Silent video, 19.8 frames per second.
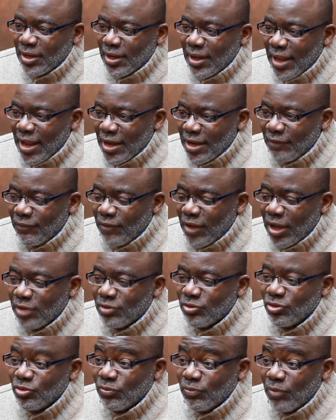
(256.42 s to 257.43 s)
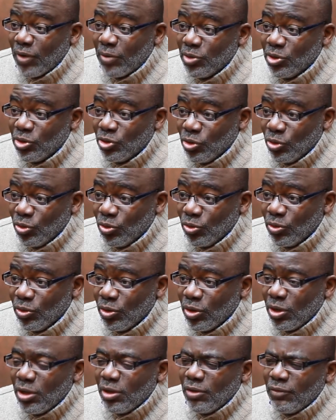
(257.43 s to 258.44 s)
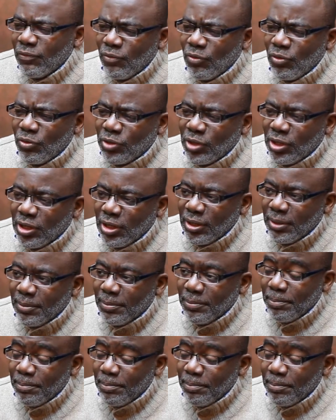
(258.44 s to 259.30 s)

NFX is very good for the